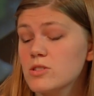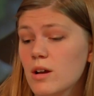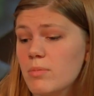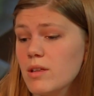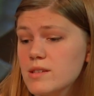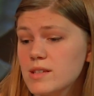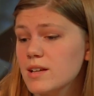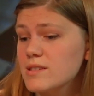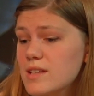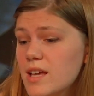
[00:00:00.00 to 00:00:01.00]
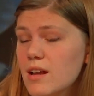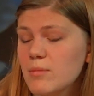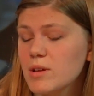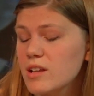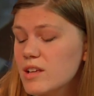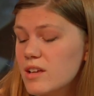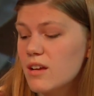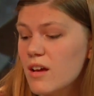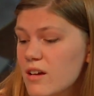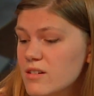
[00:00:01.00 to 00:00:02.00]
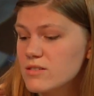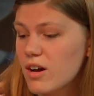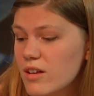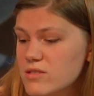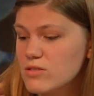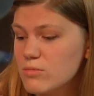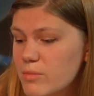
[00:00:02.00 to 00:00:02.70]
John Paul II said. I mean, he taught so